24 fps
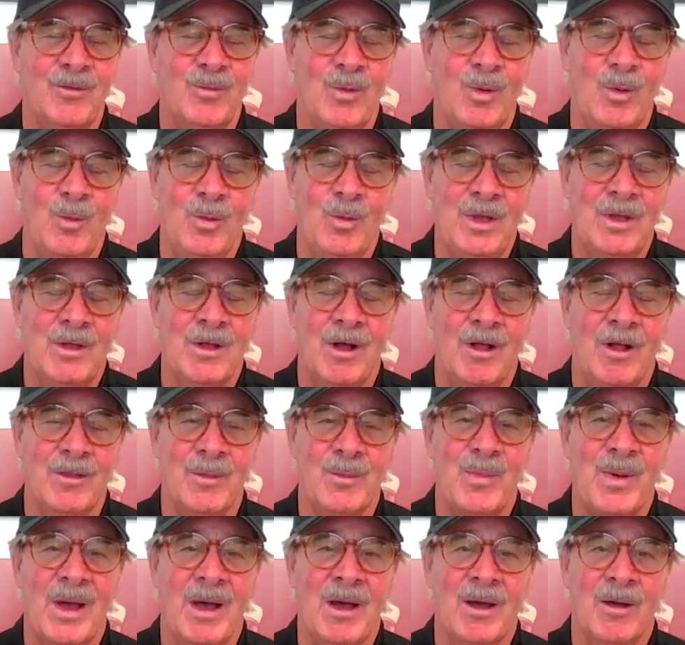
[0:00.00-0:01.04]
it's what we call the
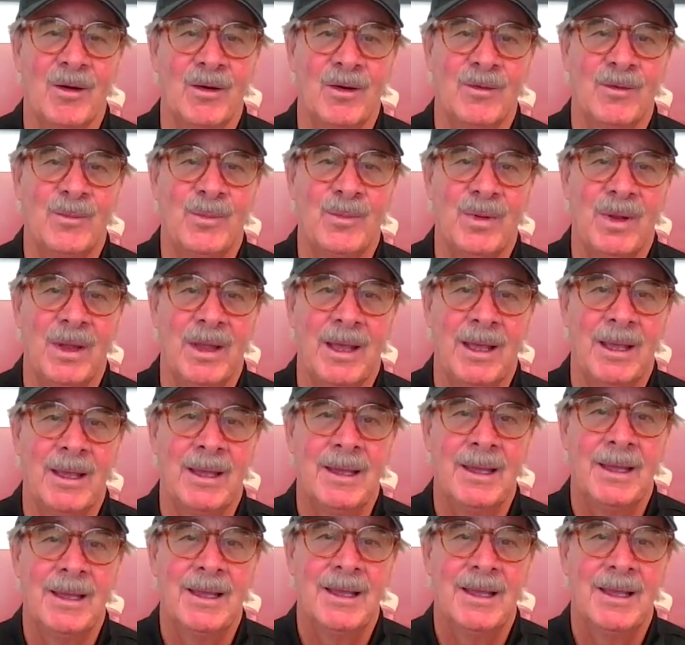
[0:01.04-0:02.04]
power of play.